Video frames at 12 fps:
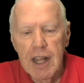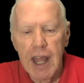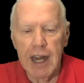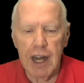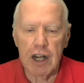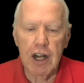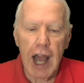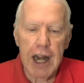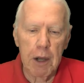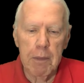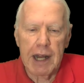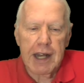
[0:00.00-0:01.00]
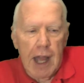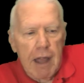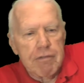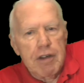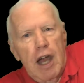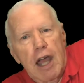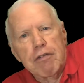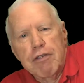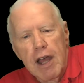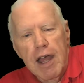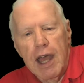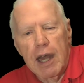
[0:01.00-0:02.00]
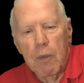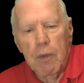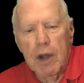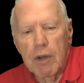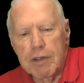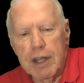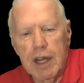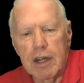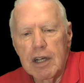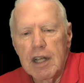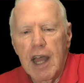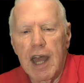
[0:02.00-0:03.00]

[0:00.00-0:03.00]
And I got out my dive knife and I went over there